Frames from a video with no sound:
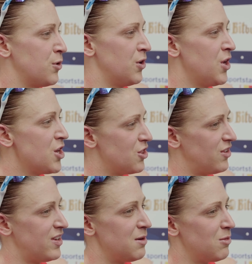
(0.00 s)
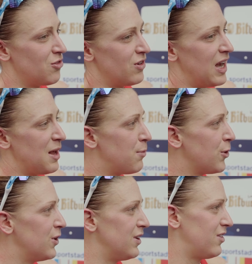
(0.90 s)
but the team is really
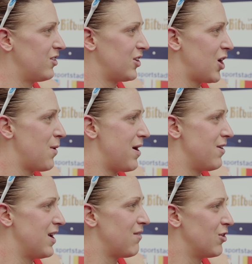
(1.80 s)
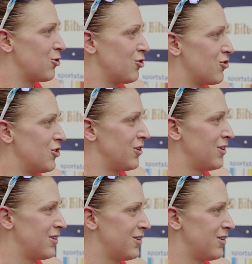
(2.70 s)
important to go out and have a good run.